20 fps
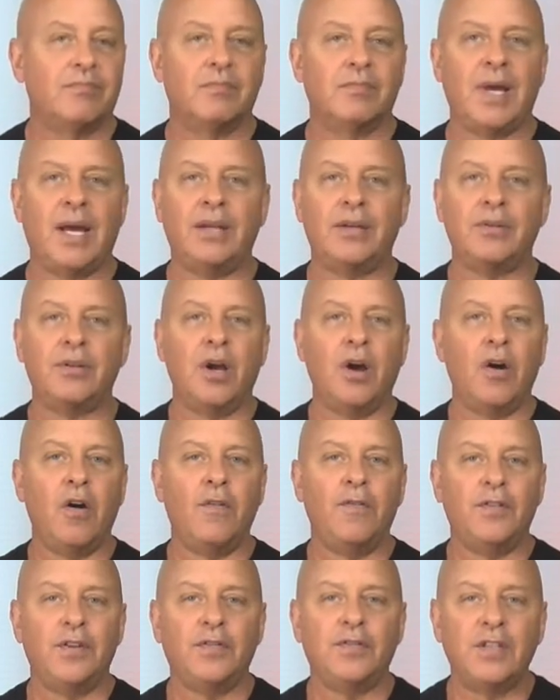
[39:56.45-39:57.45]
I don't know,
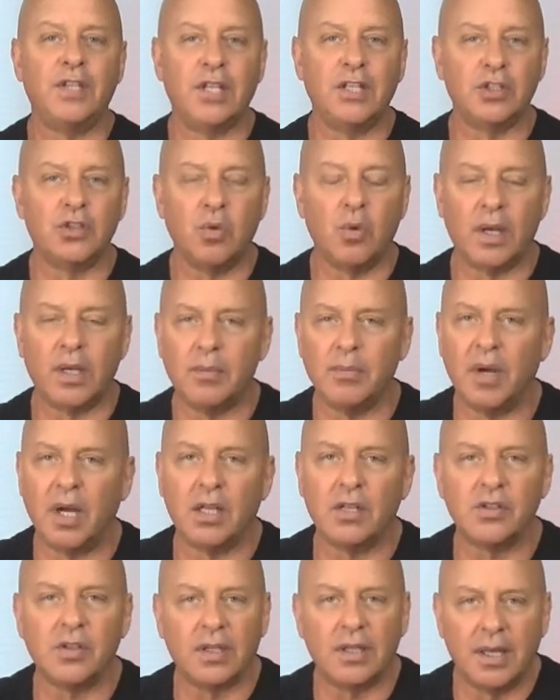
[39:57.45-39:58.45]
15, 20
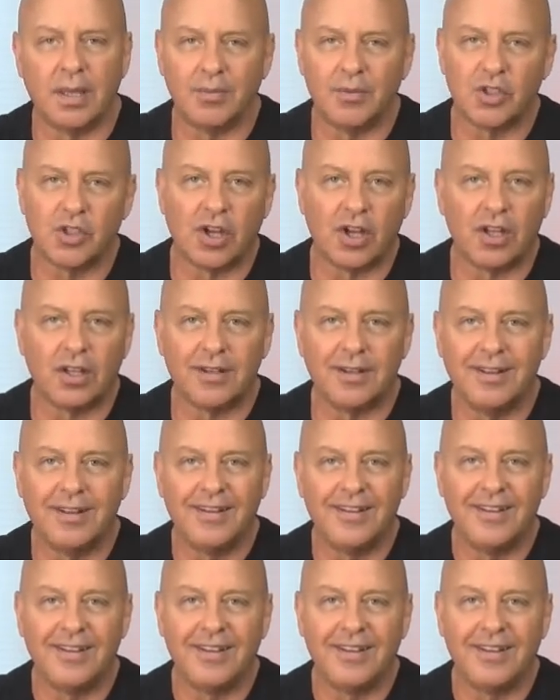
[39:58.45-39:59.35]
bucks on Amazon,